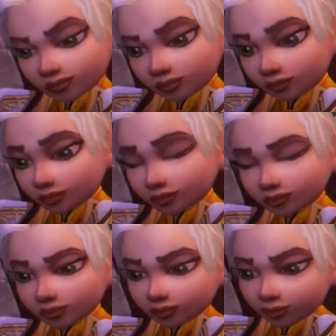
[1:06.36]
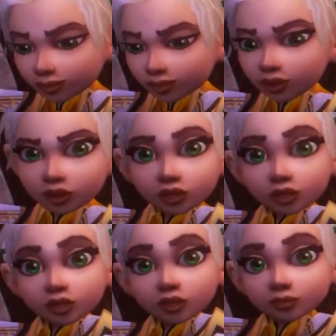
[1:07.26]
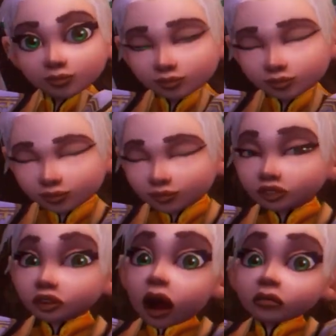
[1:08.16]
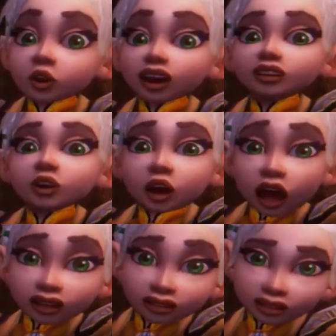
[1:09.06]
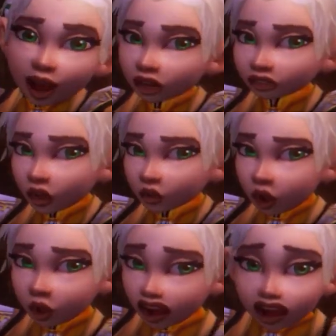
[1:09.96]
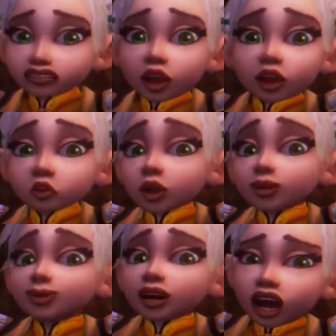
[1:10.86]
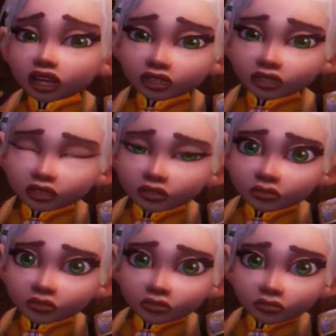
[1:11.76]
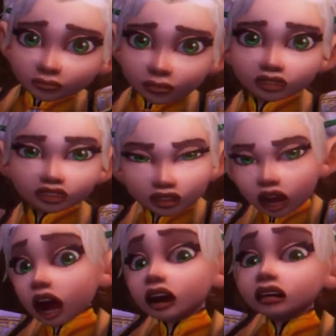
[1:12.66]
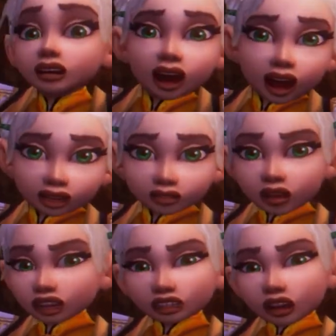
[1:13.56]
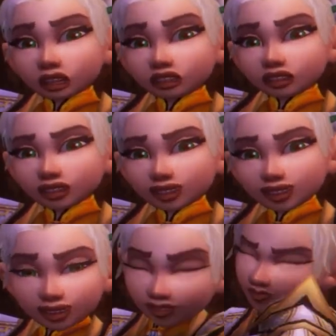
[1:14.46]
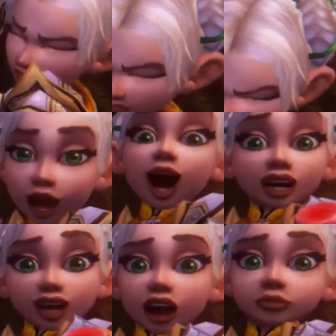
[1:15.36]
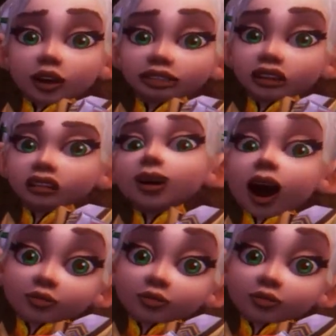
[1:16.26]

benefit of all of the experience and and uh, knowledge that people have gained over 15 years, that of course they would do better than they had originally, and uh, and of course that was true. It was just even more so than we realized.